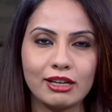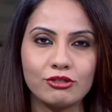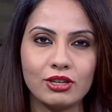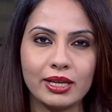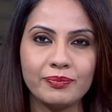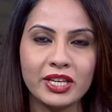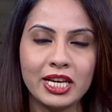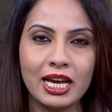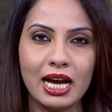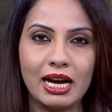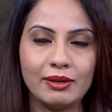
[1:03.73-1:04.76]
actually.
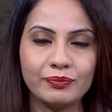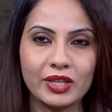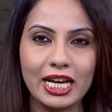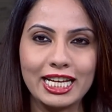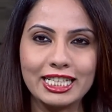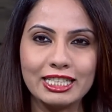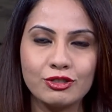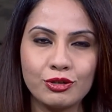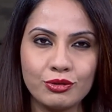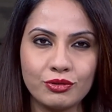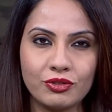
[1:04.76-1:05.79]

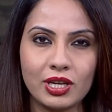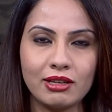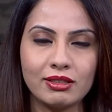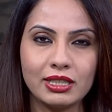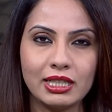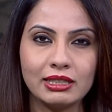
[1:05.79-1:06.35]
Do you think